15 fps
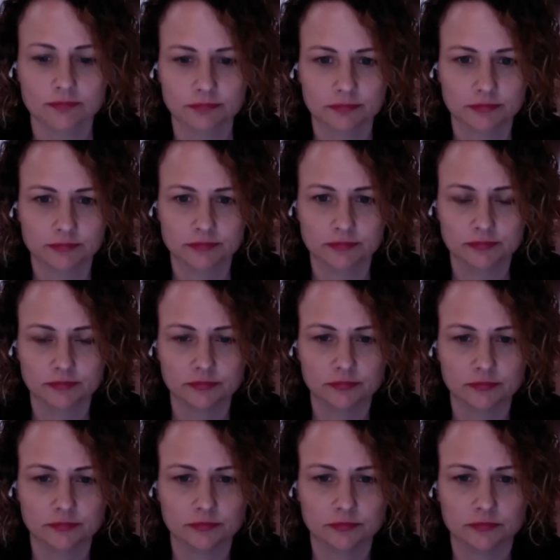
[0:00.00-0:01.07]

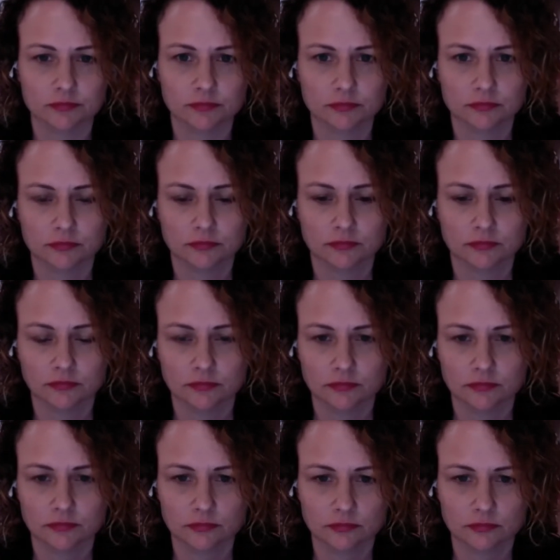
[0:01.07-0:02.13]

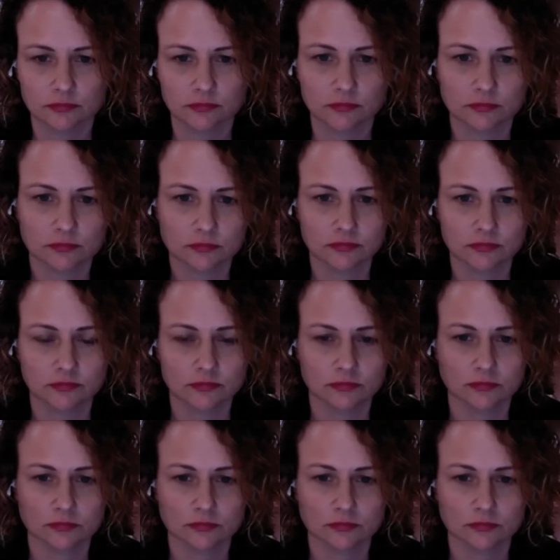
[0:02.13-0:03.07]
(not speaking)